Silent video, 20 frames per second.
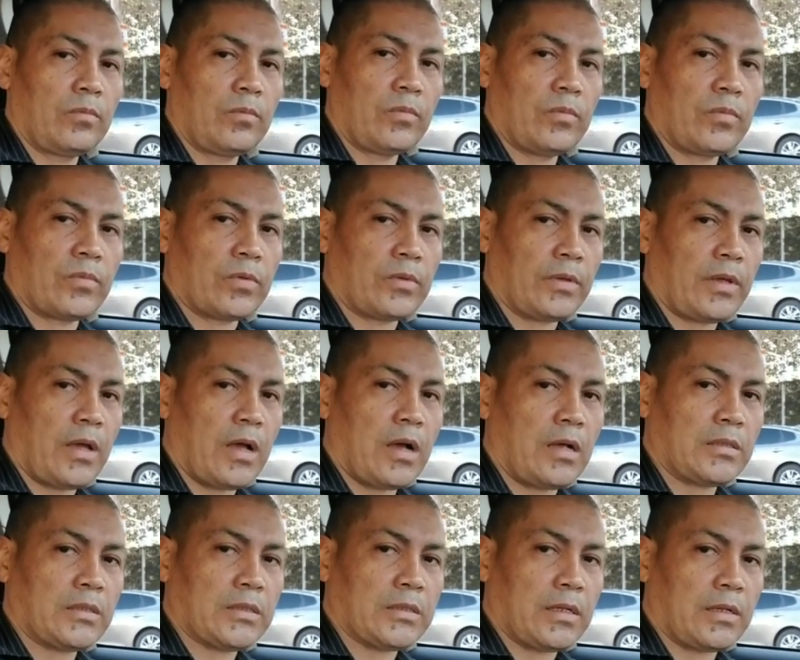from the
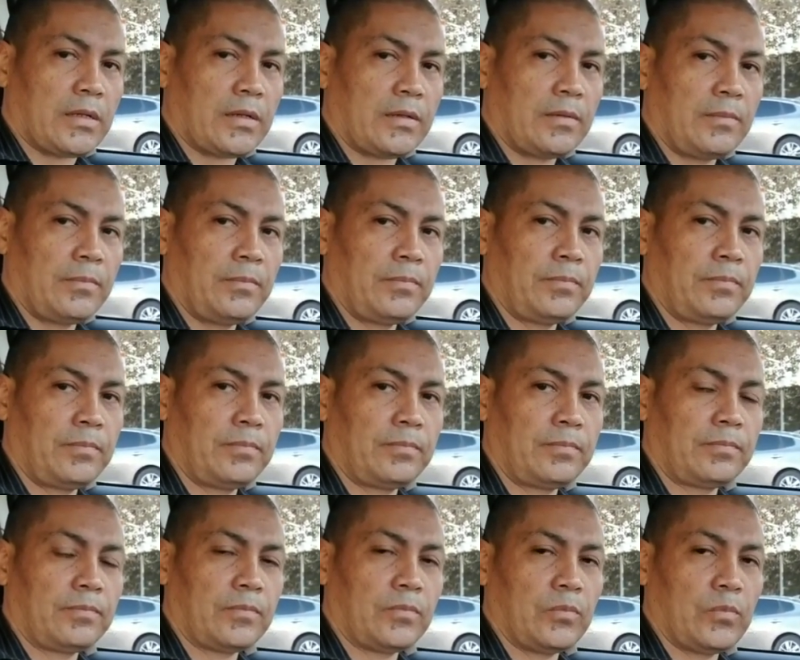outside
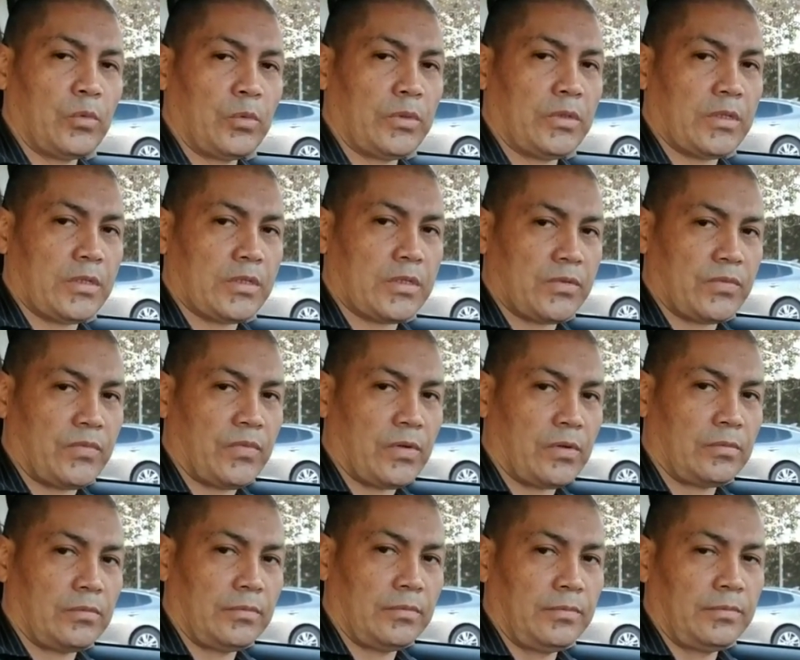with this phone,
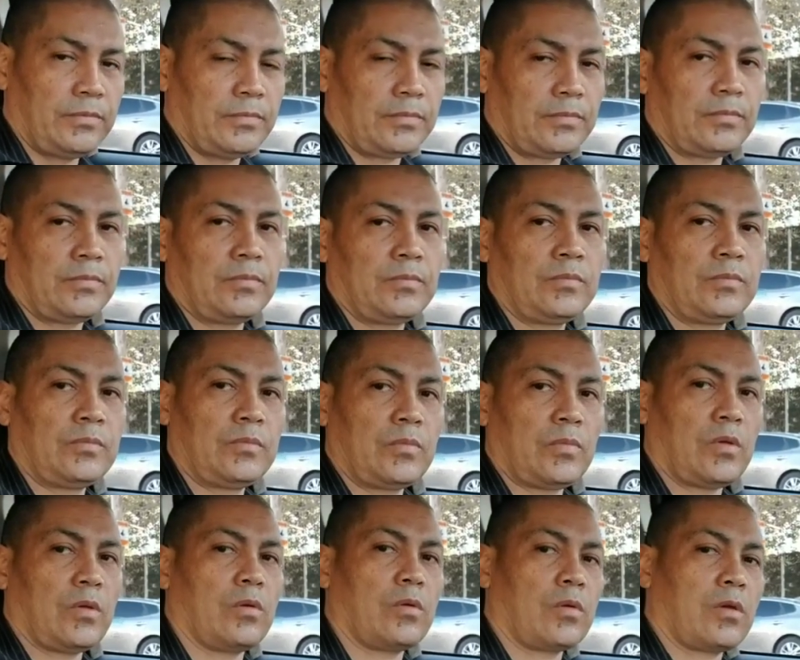
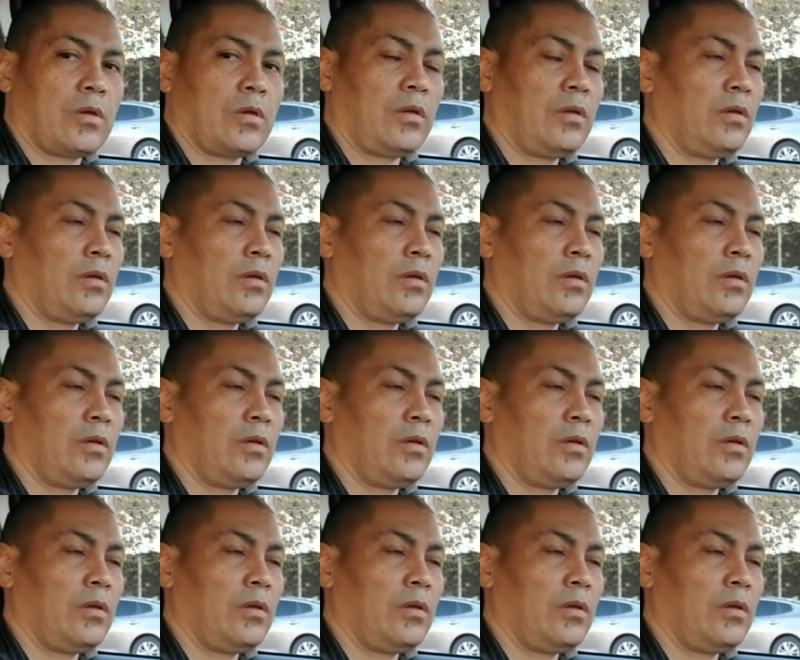okay?